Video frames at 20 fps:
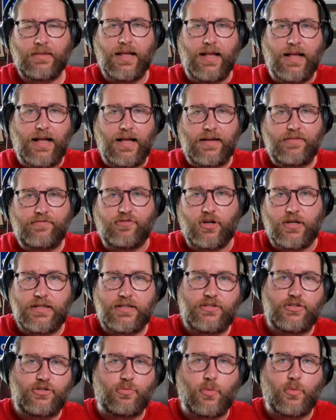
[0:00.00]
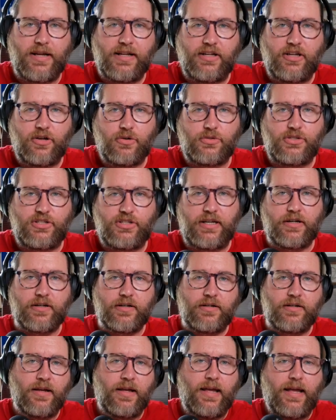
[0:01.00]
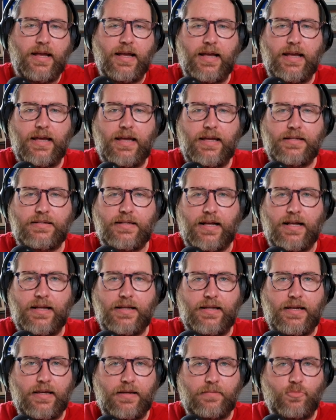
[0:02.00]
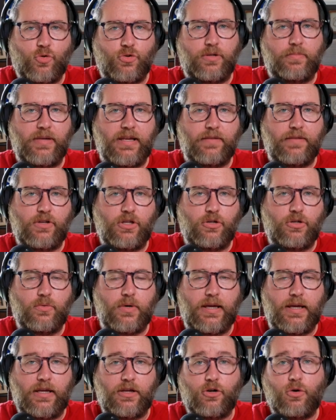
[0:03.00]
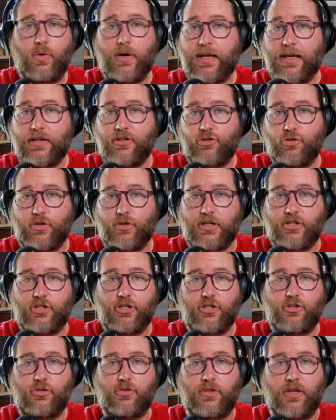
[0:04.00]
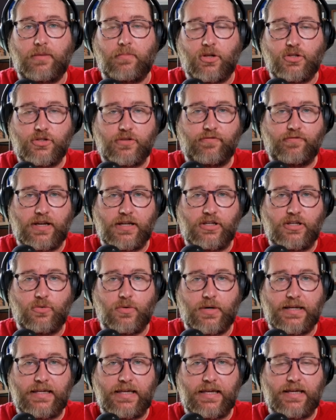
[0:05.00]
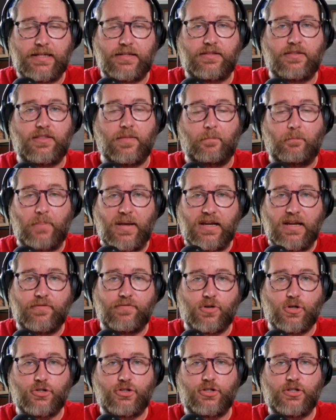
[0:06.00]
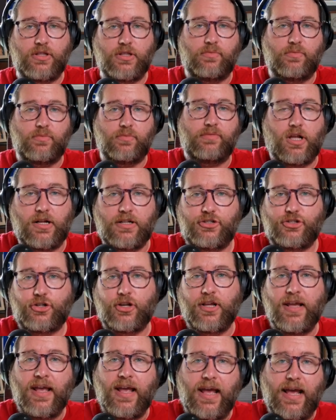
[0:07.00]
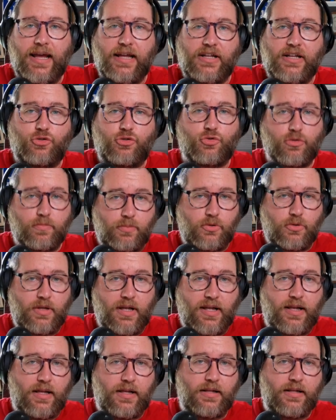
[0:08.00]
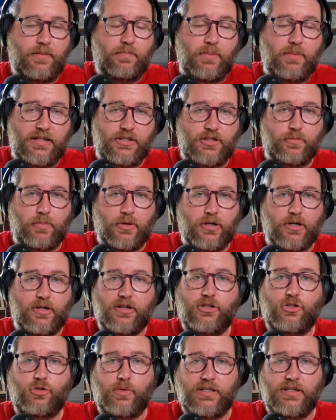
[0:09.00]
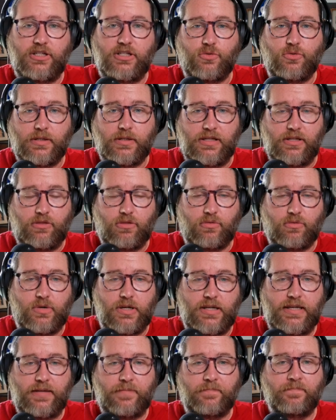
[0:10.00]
Hi friends, Randy Ost here, and I am going to be giving you a quick introduction to the Emulsify UI Kit, the beta version that we've launched at DrupalCon Pittsburgh 2023.